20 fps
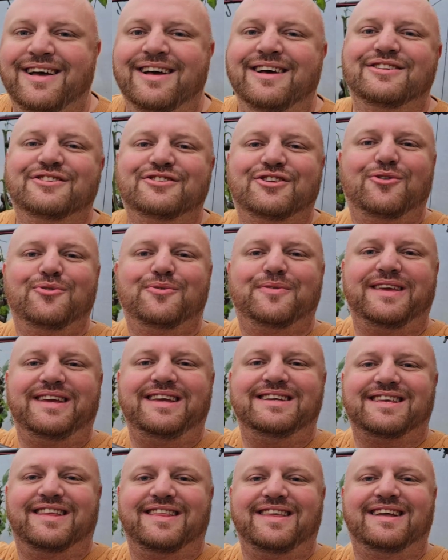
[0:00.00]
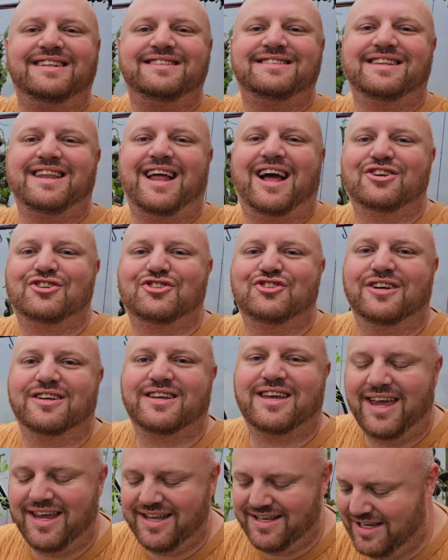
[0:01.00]
So these are the international
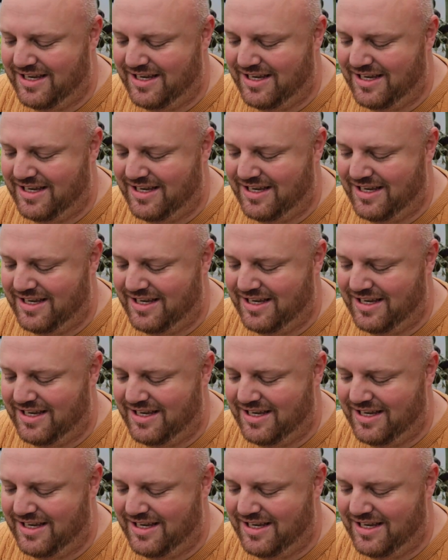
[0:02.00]
kidney